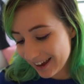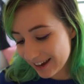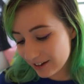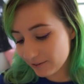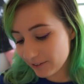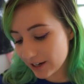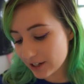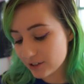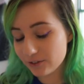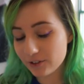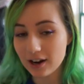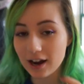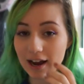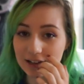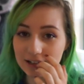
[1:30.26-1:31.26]
advice
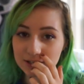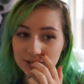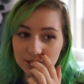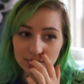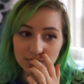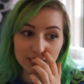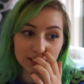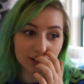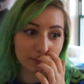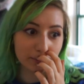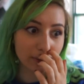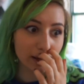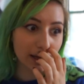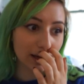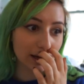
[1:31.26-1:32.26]
for high school,
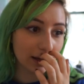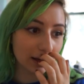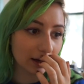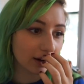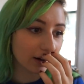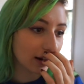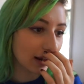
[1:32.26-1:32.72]
man, all